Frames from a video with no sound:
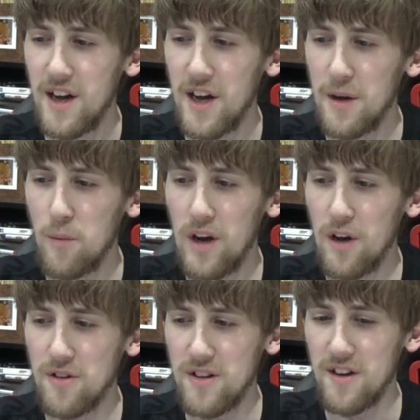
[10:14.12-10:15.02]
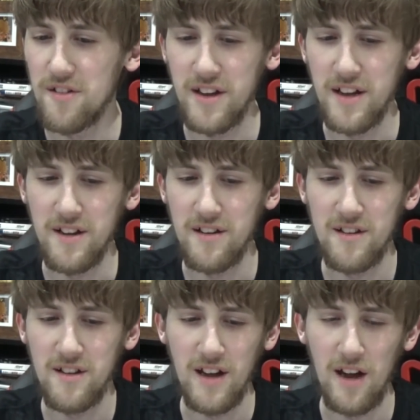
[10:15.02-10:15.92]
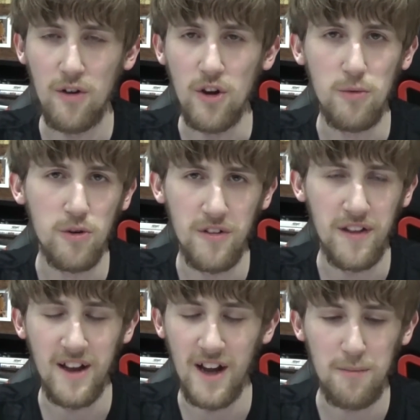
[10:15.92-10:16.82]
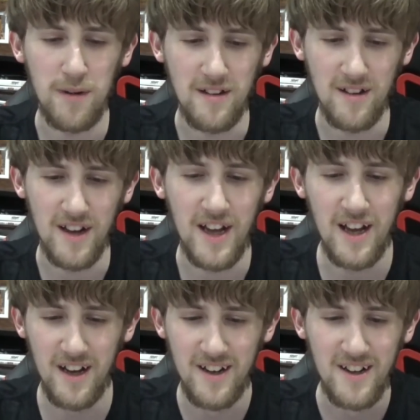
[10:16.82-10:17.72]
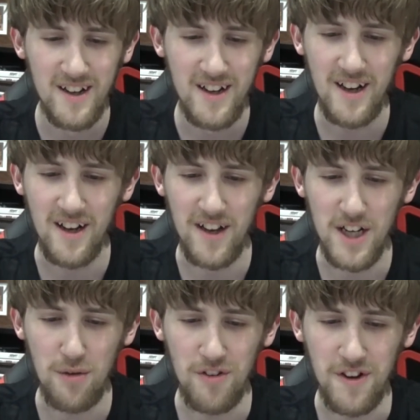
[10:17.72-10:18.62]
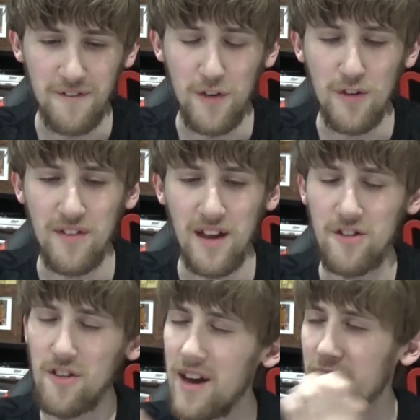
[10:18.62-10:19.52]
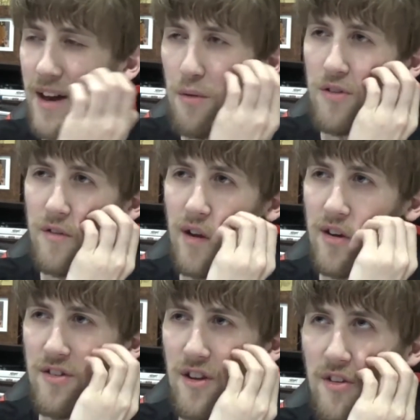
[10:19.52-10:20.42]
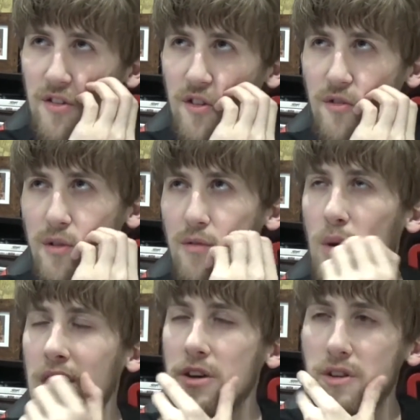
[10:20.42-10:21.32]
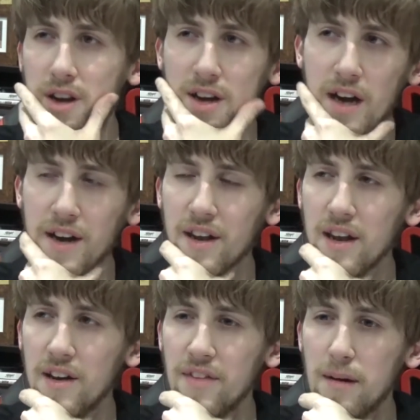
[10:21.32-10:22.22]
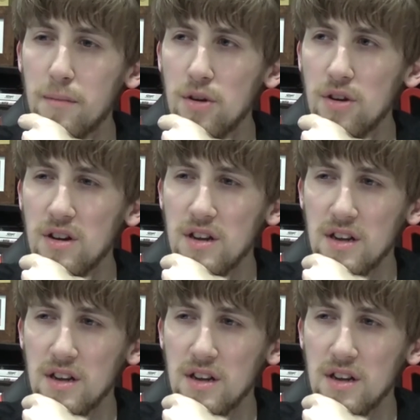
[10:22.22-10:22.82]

uh, Willow is kind of saying, how gullible do you think I am, basically, uh, that she wasn't going to fall for that. So that, that was a very solid stuff with Willow. I didn't like that, but